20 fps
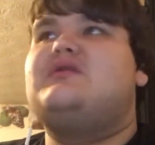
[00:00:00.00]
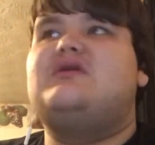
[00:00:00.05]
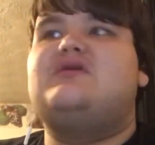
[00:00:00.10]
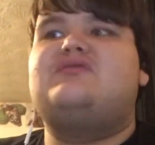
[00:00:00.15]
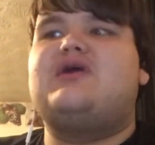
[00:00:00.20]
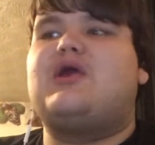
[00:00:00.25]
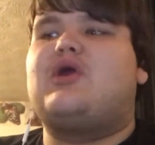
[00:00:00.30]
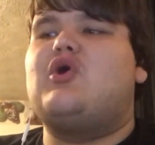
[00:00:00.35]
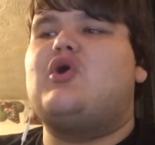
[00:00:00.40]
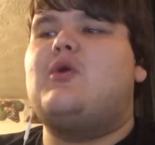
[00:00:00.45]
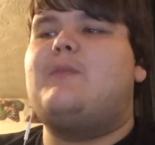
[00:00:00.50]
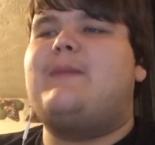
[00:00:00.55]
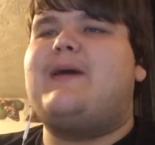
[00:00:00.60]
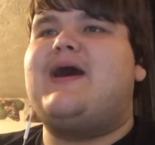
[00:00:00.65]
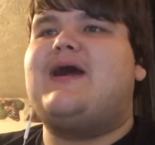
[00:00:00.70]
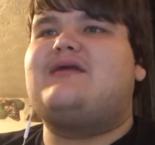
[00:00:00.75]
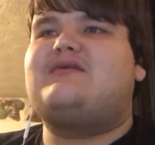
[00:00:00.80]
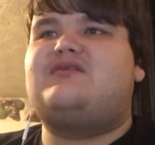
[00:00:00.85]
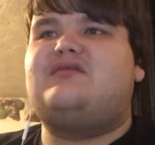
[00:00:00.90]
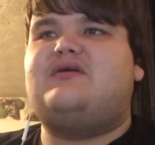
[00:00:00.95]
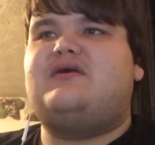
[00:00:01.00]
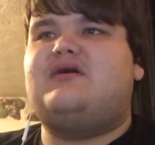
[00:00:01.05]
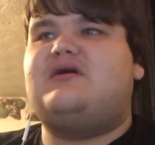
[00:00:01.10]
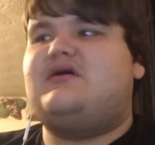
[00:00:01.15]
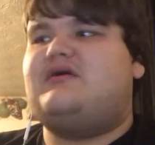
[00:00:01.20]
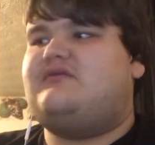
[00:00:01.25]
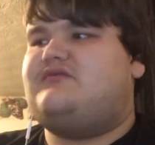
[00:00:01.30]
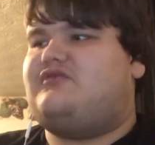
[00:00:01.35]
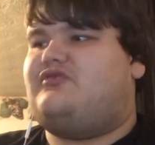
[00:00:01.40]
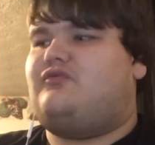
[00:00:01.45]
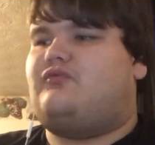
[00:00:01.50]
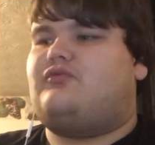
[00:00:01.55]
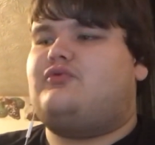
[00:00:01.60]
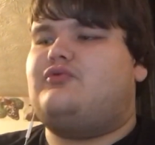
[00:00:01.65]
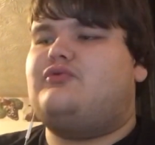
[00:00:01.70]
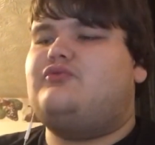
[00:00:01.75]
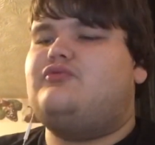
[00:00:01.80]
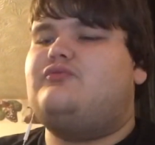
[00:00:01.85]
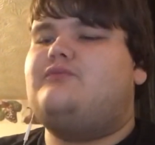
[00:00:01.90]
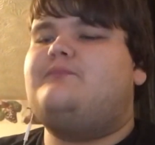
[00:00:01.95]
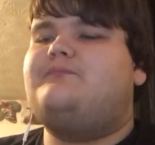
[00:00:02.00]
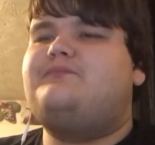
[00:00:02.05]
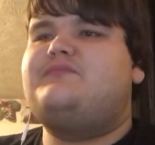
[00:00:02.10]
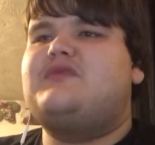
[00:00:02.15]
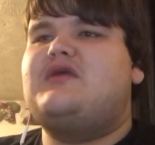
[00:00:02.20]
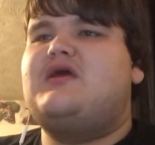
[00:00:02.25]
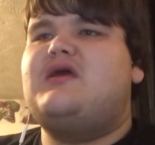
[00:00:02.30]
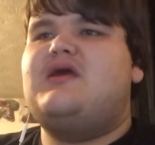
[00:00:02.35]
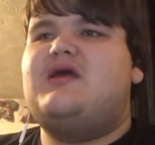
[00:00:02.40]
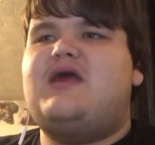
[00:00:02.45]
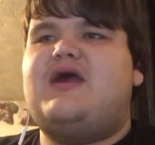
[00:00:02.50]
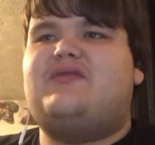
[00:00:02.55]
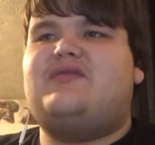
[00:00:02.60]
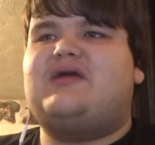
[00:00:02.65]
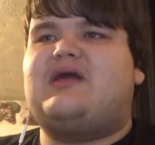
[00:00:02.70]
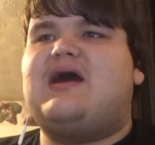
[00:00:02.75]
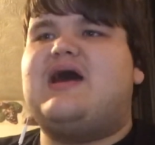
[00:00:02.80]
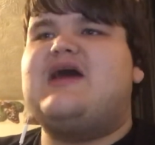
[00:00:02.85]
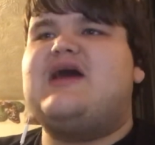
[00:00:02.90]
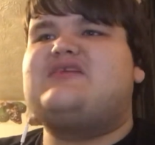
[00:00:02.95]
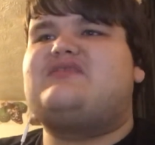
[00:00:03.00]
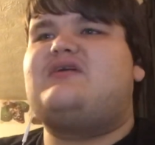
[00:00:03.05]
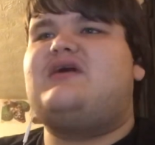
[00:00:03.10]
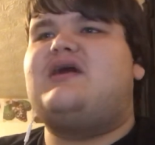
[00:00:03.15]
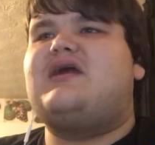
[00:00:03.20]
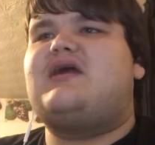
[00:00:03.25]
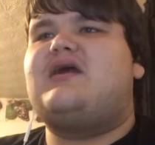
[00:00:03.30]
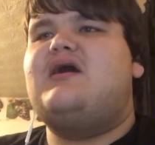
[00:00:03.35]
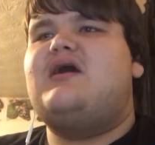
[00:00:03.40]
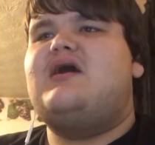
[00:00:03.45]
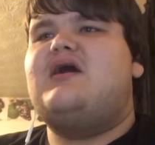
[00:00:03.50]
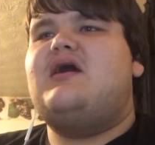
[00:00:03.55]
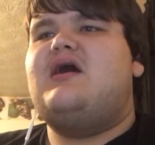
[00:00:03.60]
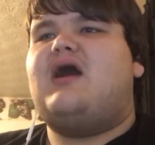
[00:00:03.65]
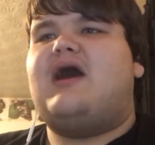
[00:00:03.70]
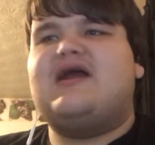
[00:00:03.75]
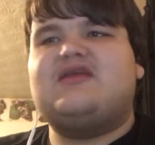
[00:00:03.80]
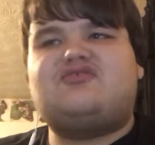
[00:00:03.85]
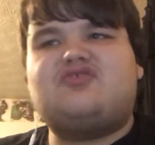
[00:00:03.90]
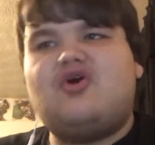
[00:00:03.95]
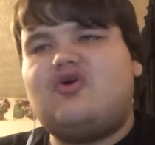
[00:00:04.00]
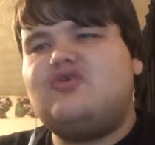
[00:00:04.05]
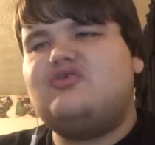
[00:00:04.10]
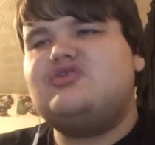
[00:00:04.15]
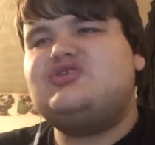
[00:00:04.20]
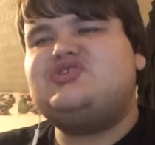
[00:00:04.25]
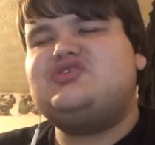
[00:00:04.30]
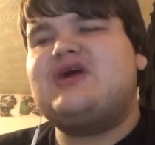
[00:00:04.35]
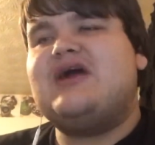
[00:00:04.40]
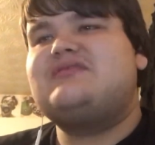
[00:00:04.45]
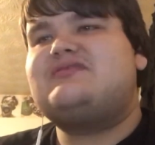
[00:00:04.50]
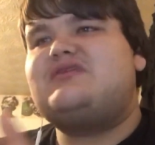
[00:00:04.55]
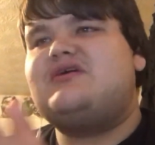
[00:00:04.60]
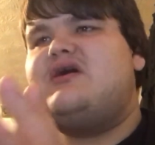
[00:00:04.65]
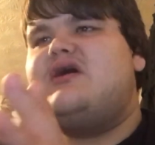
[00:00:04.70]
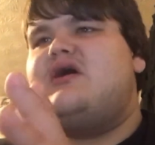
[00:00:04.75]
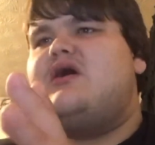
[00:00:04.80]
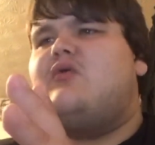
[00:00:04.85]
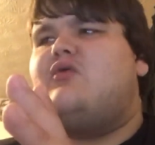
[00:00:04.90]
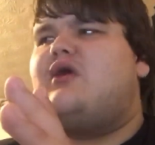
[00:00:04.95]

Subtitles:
They go back to the room, and the guy's like, I told you not to.